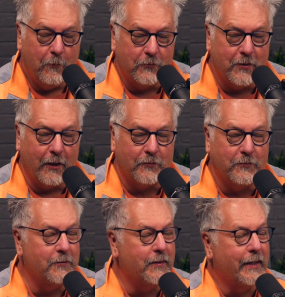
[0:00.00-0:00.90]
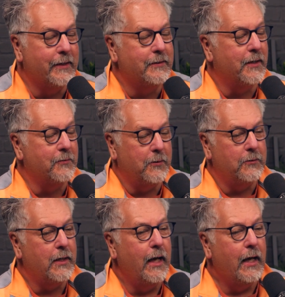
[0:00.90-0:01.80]
we'll talk sooner than later down the
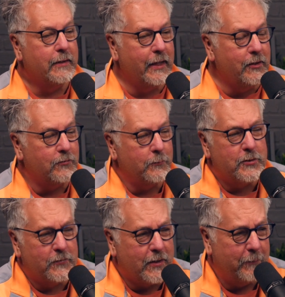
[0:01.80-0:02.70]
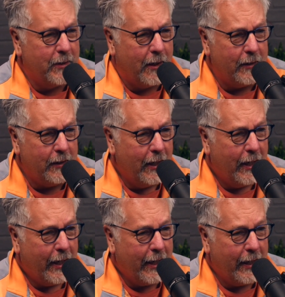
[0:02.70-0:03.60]
road. Thank you so much for coming on,
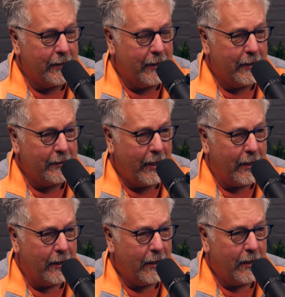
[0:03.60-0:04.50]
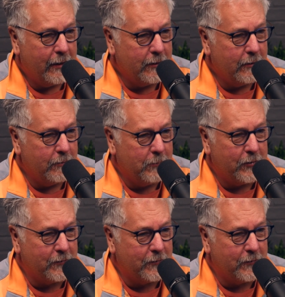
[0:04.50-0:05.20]
and much